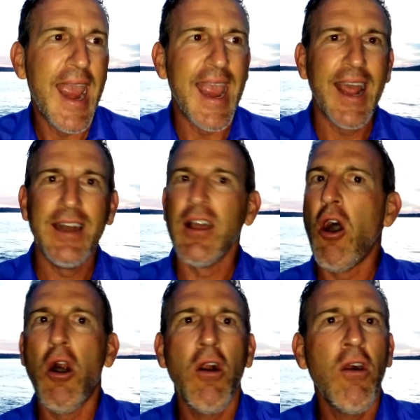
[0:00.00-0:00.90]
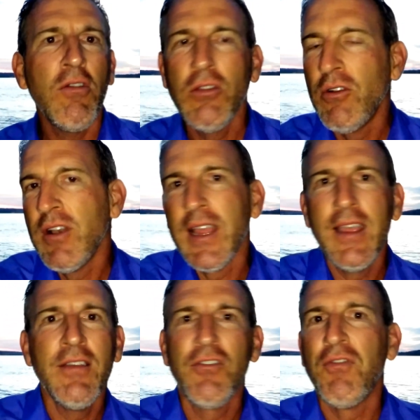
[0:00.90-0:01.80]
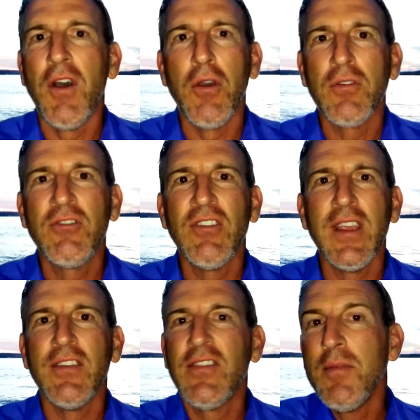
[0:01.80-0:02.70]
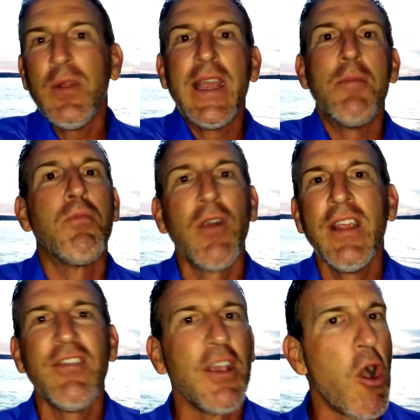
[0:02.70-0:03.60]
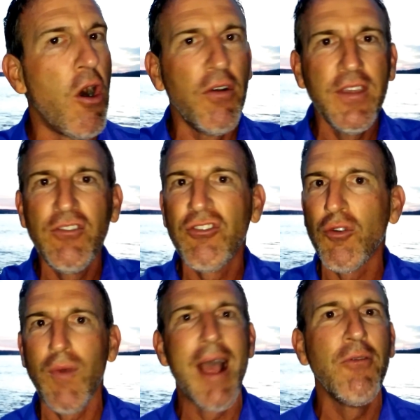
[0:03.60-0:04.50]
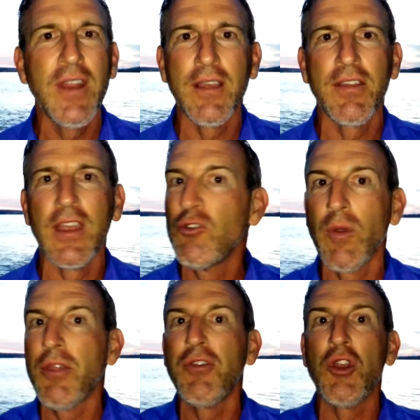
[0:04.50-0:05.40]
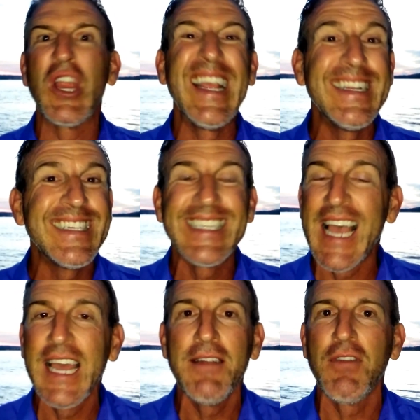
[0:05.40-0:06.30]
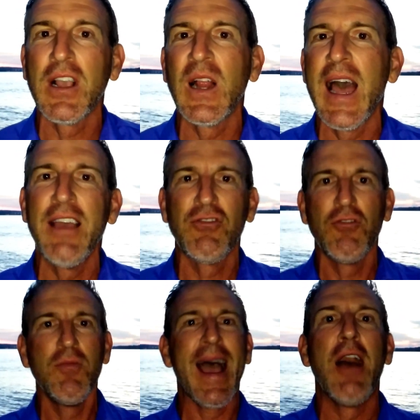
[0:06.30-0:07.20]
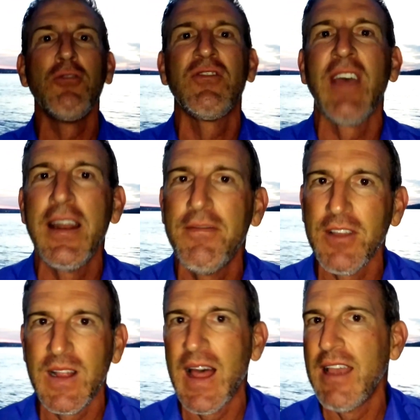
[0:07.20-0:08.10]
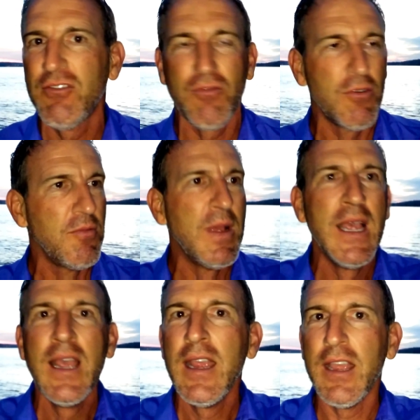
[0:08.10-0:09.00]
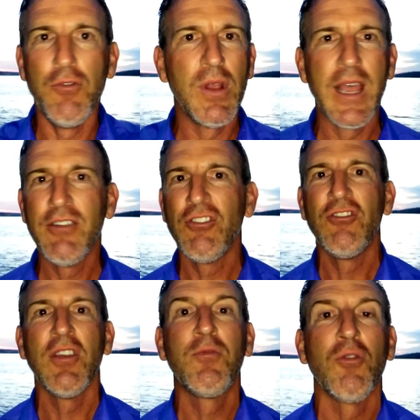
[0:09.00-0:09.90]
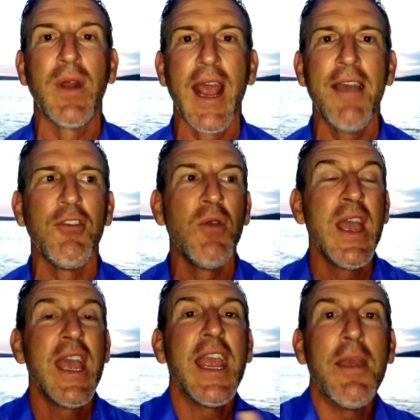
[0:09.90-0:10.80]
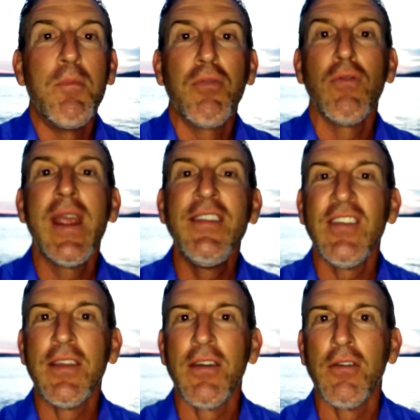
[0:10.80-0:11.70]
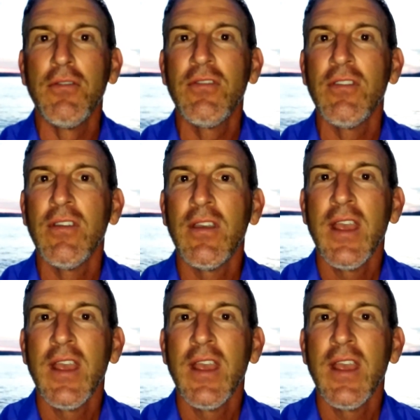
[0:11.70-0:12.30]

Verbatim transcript: And all learning is, folks, is simply embracing all these surrounding things, whether they're inside of the classroom, outside of the classroom, in relationships or what have you, embracing those